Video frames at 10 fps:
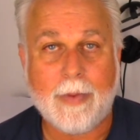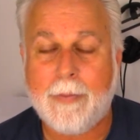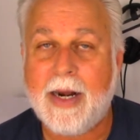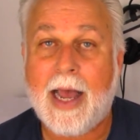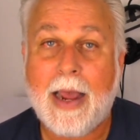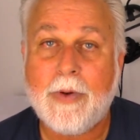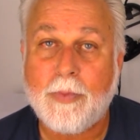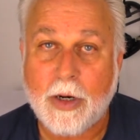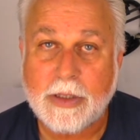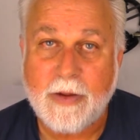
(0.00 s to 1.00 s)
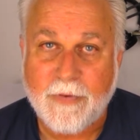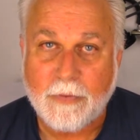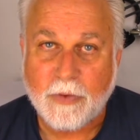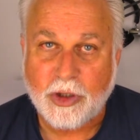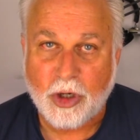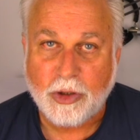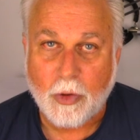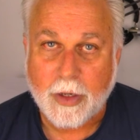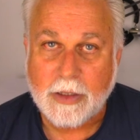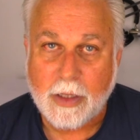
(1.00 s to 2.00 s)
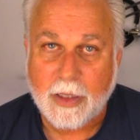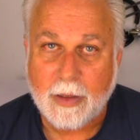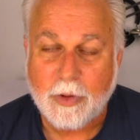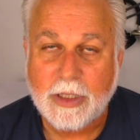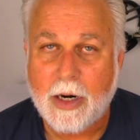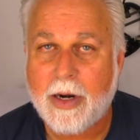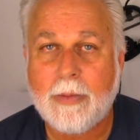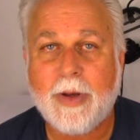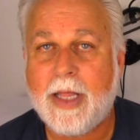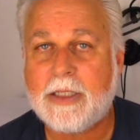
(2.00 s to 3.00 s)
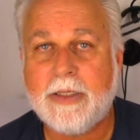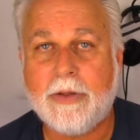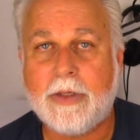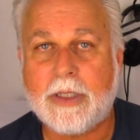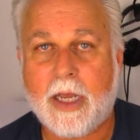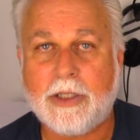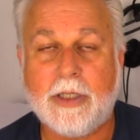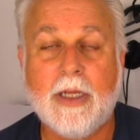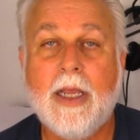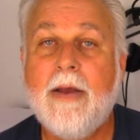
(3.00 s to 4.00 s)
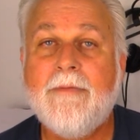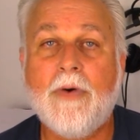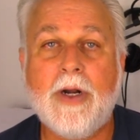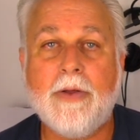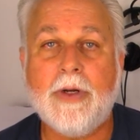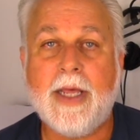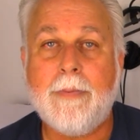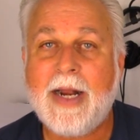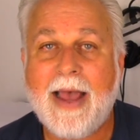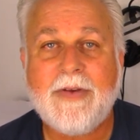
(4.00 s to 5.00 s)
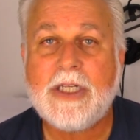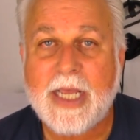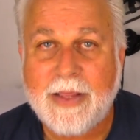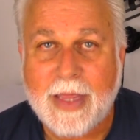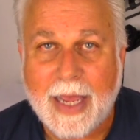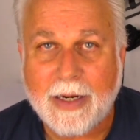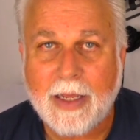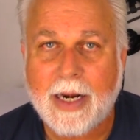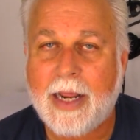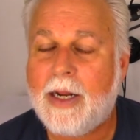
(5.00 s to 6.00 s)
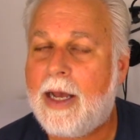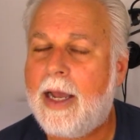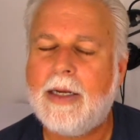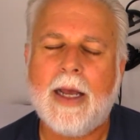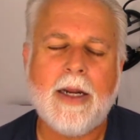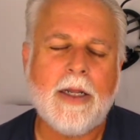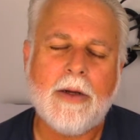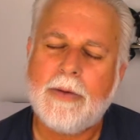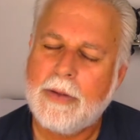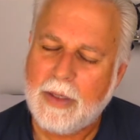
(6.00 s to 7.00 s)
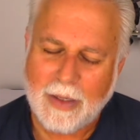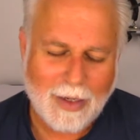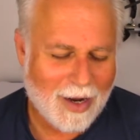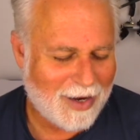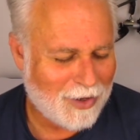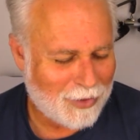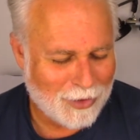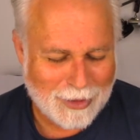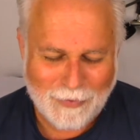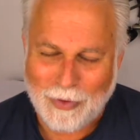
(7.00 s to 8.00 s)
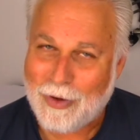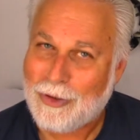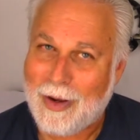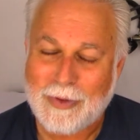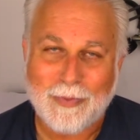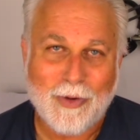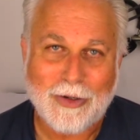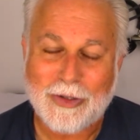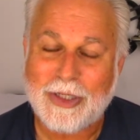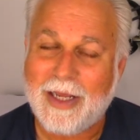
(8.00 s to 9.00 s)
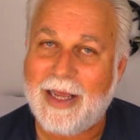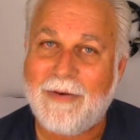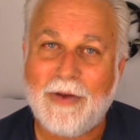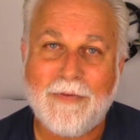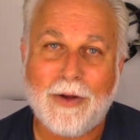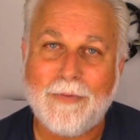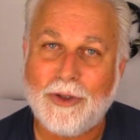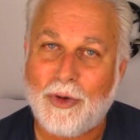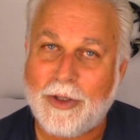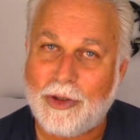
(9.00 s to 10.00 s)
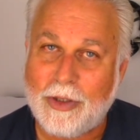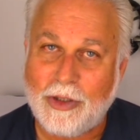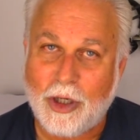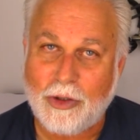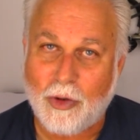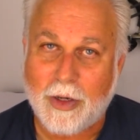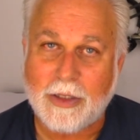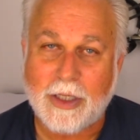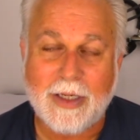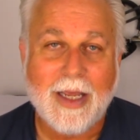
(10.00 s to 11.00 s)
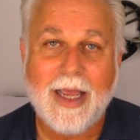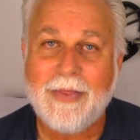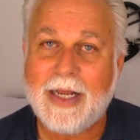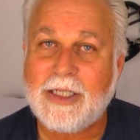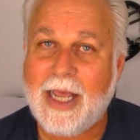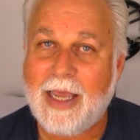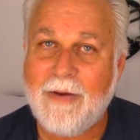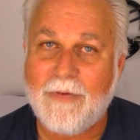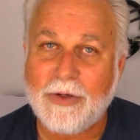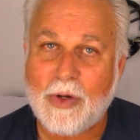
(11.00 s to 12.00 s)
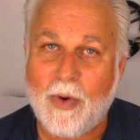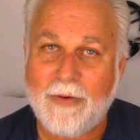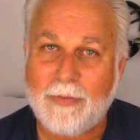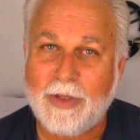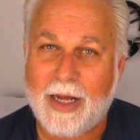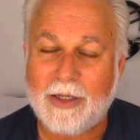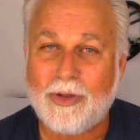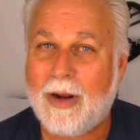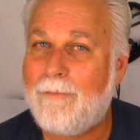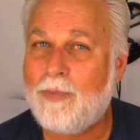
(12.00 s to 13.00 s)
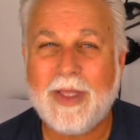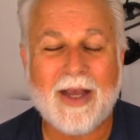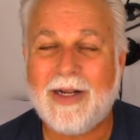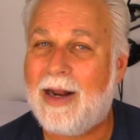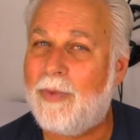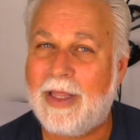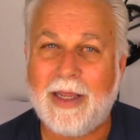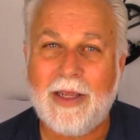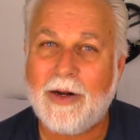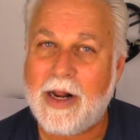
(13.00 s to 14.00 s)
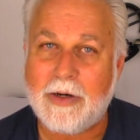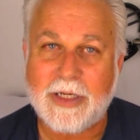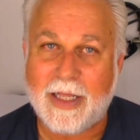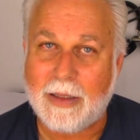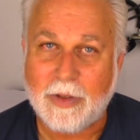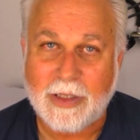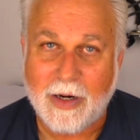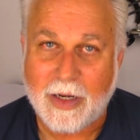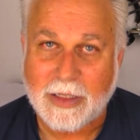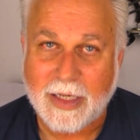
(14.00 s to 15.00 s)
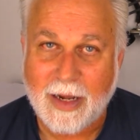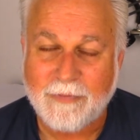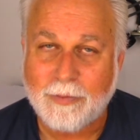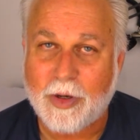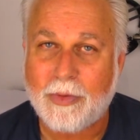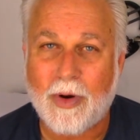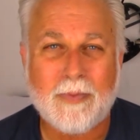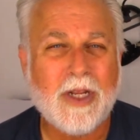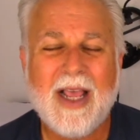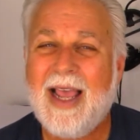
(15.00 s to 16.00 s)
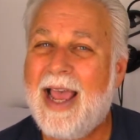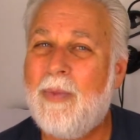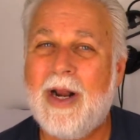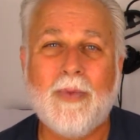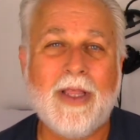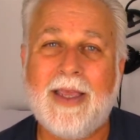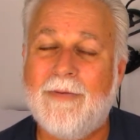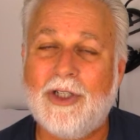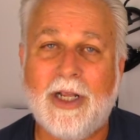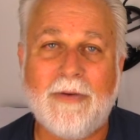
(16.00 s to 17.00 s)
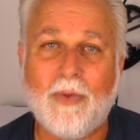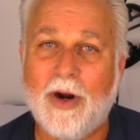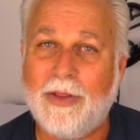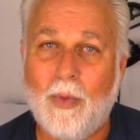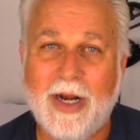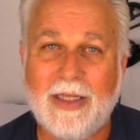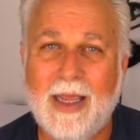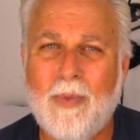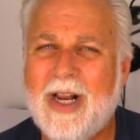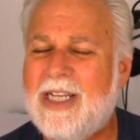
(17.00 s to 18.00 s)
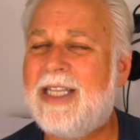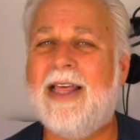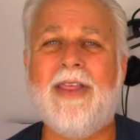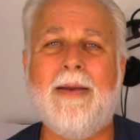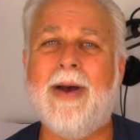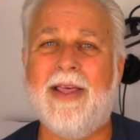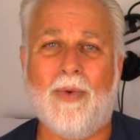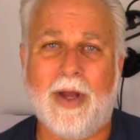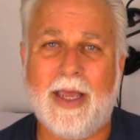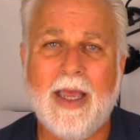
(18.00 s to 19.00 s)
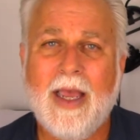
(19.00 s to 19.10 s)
I mean, I would personally vote for Joe Jorgensen, the Libertarian, but that's another discussion for another day. But having said that, and I know those of you who are Trump supporters are saying, if you vote for Joe Jorgensen, that's taking votes away from Donald Trump. No, not really. You don't understand libertarians. They come from both groups, and we don't really give a shit if we're on the winning team. What is that thing, by the way?